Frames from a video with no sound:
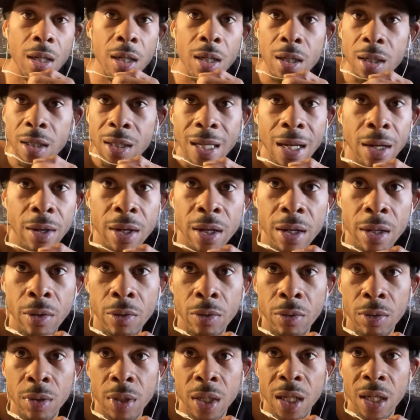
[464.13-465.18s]
It's out here
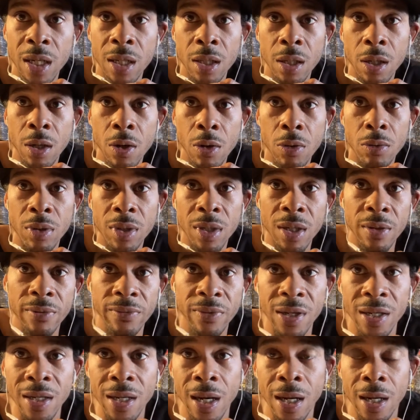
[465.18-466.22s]
on
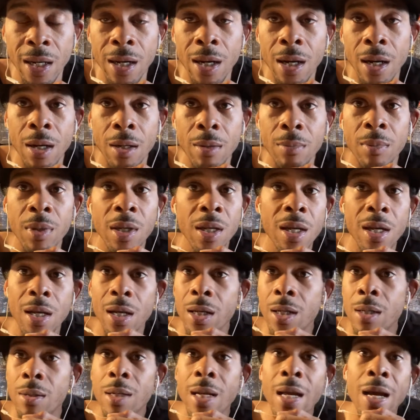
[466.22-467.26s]
indecodetv.com,
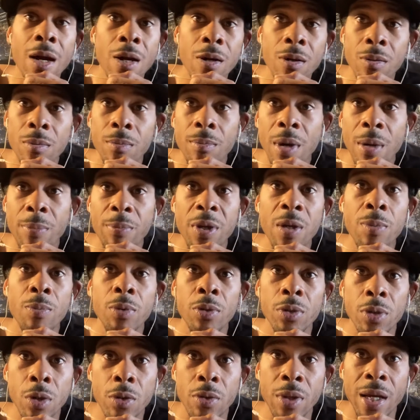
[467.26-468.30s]
and now my people
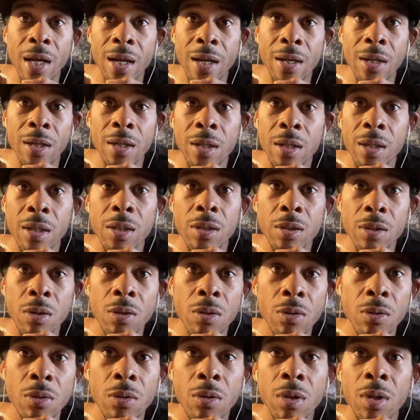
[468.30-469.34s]
know that.
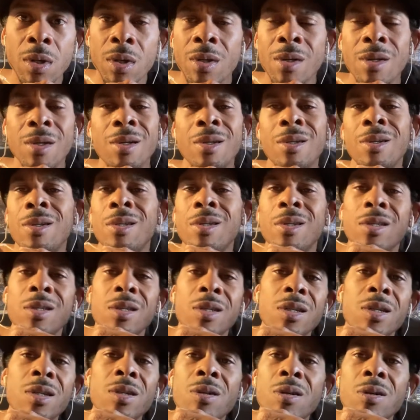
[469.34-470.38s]
So,
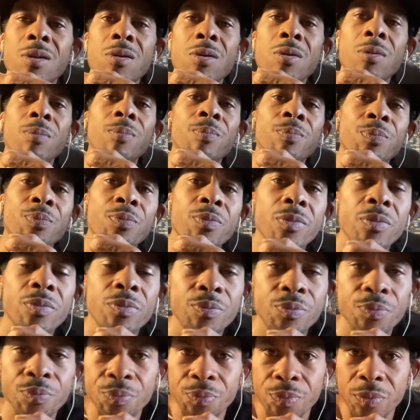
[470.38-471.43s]
you know,
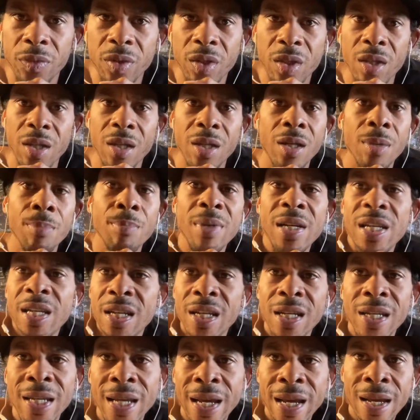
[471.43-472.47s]
the
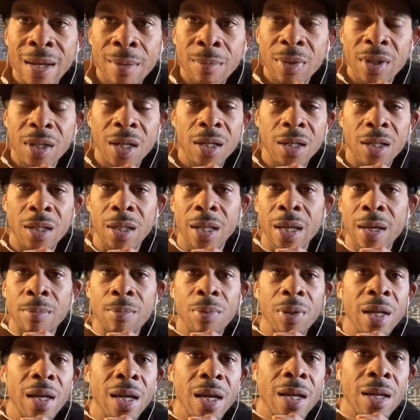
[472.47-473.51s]
media games that they
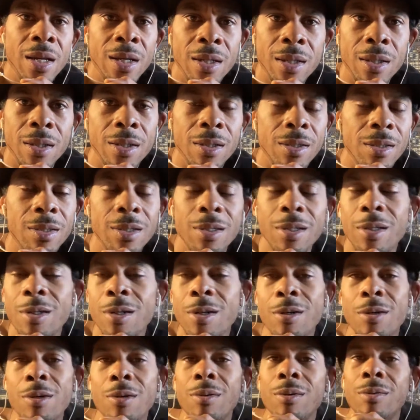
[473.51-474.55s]
play, you
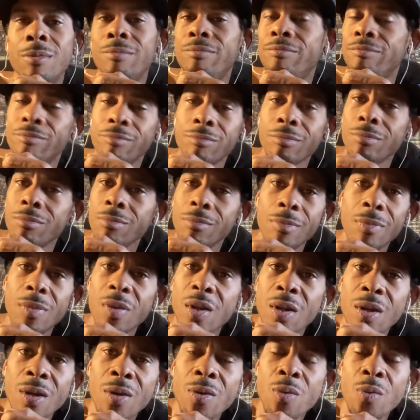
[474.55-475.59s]
know,
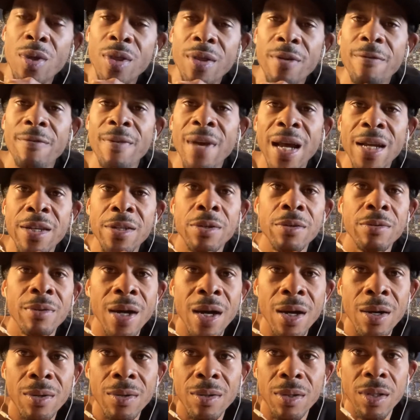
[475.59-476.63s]
when the facts are
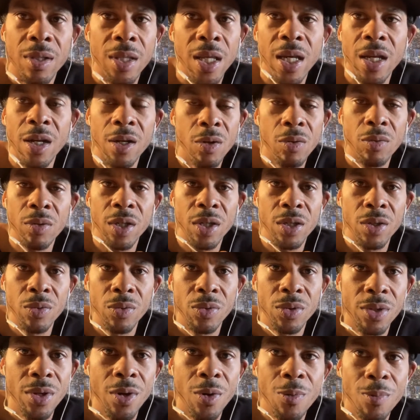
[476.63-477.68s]
out, they can only do
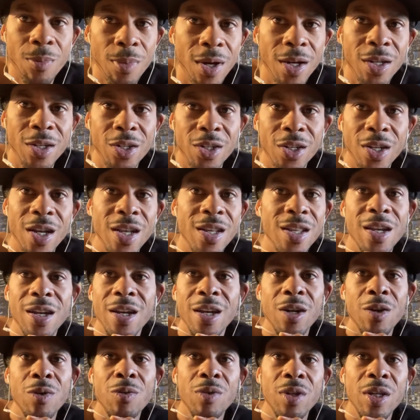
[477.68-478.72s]
so much and they
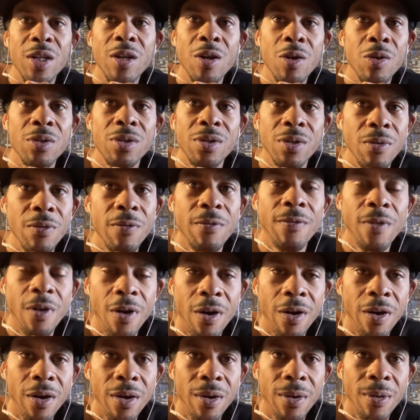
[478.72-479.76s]
can only go so
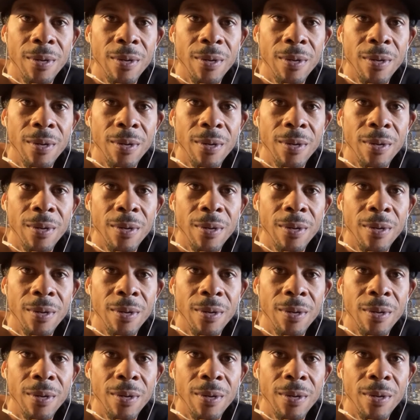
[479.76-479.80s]
far.